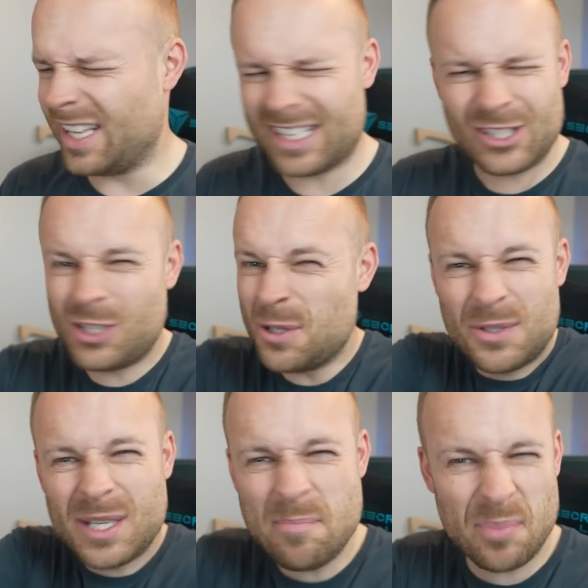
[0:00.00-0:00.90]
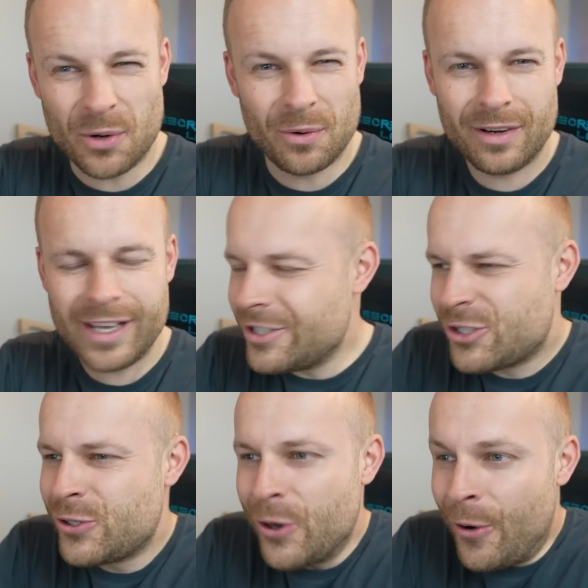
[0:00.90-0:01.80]
that's too simple.
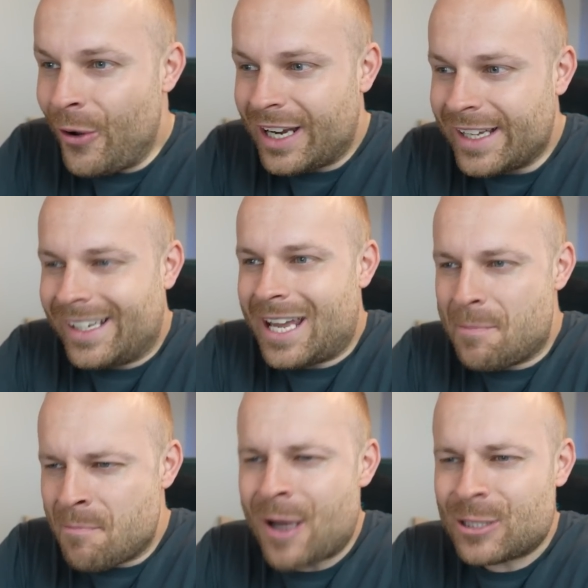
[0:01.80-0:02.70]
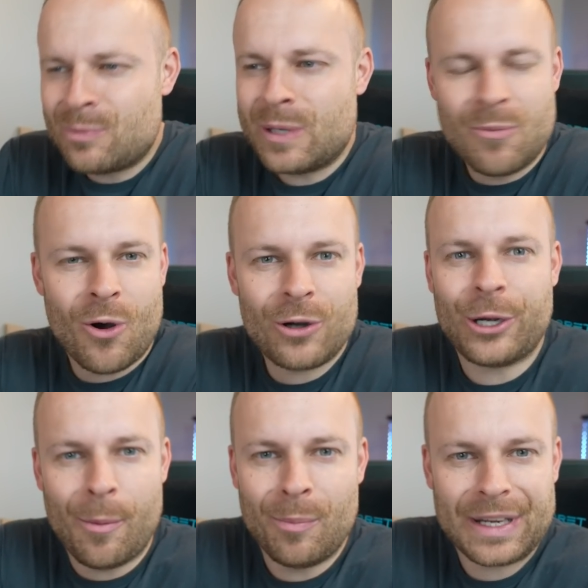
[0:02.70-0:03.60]
Surely it must be more
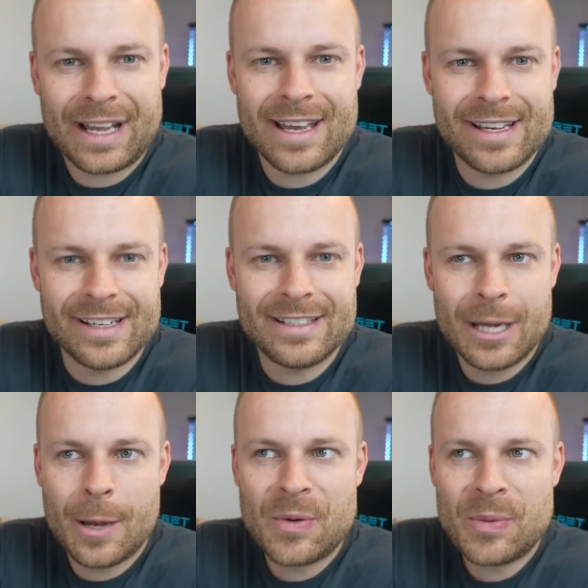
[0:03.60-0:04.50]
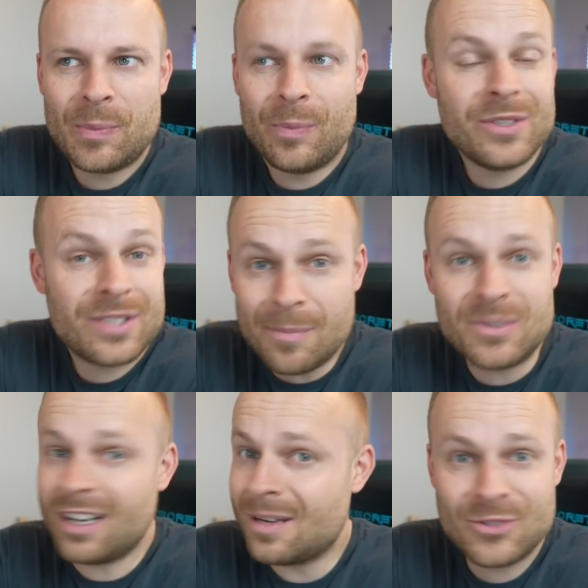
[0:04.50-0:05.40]
complicated, but
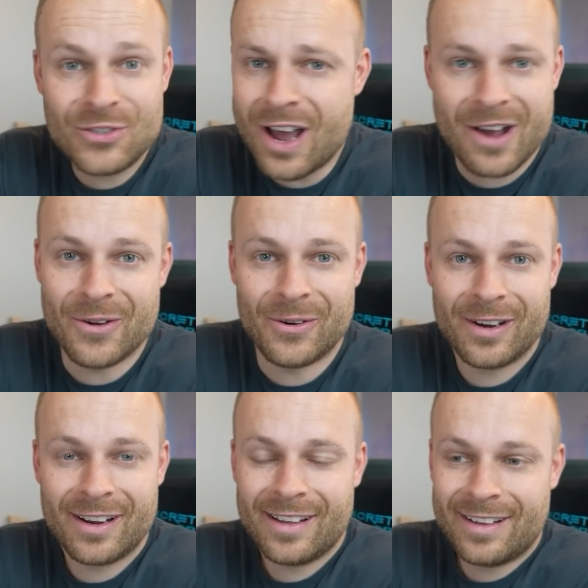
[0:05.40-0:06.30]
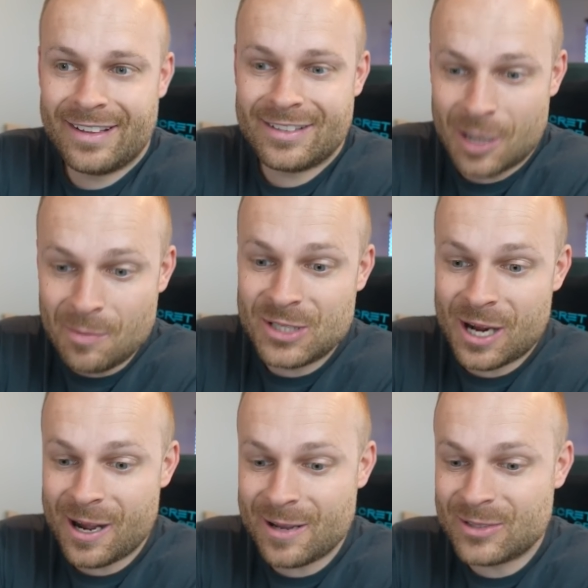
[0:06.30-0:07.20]
sometimes no.
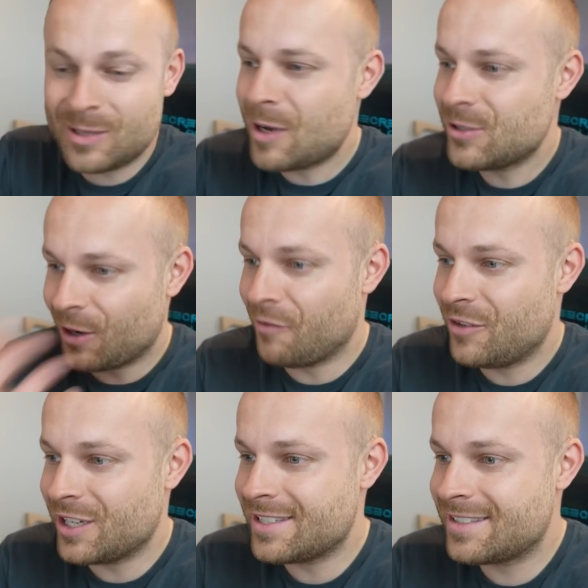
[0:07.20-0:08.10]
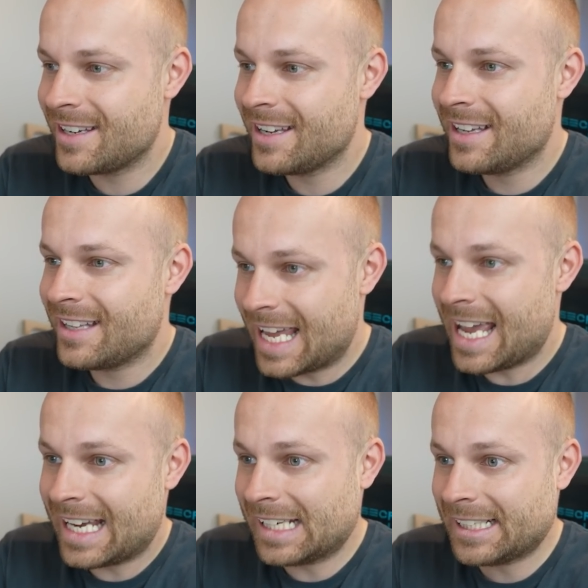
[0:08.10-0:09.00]
Sometimes the most obvious
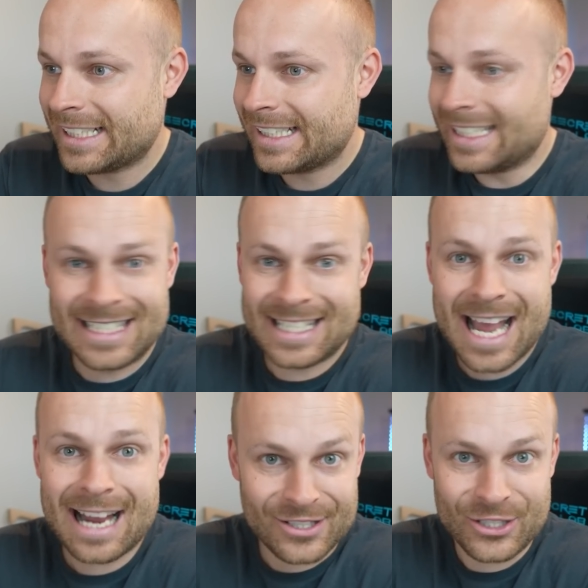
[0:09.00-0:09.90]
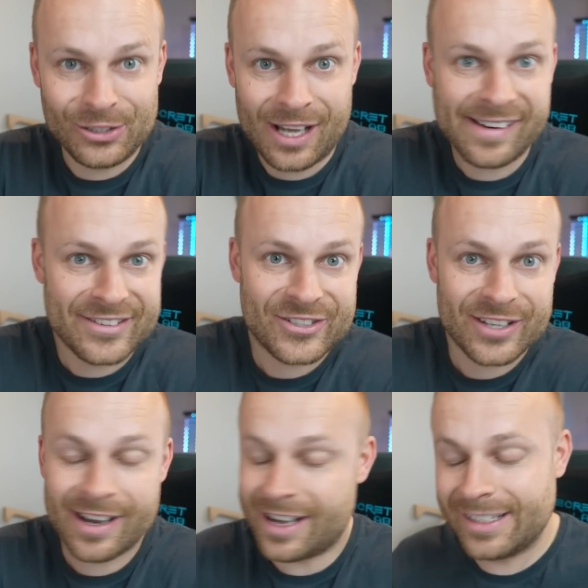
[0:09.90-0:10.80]
thing is the actual
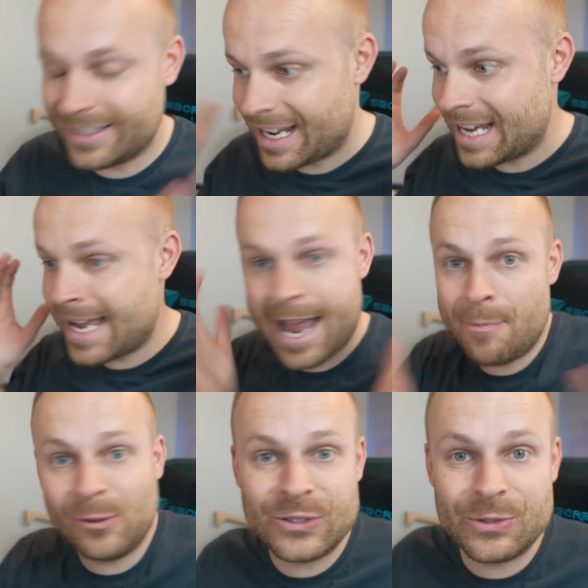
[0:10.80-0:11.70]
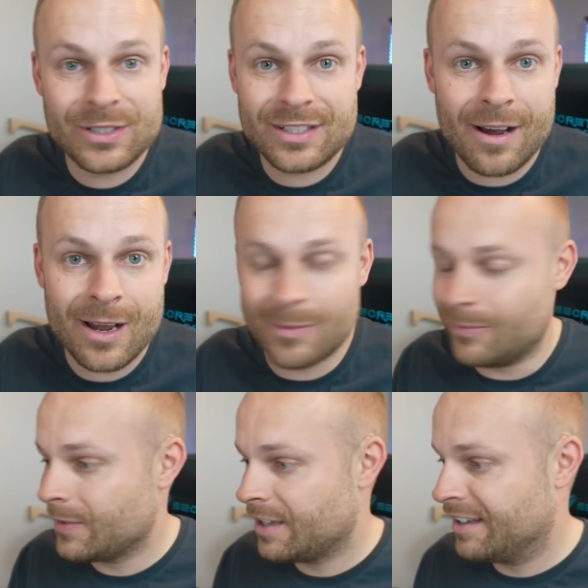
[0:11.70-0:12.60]
answer, and, and it happens all the time.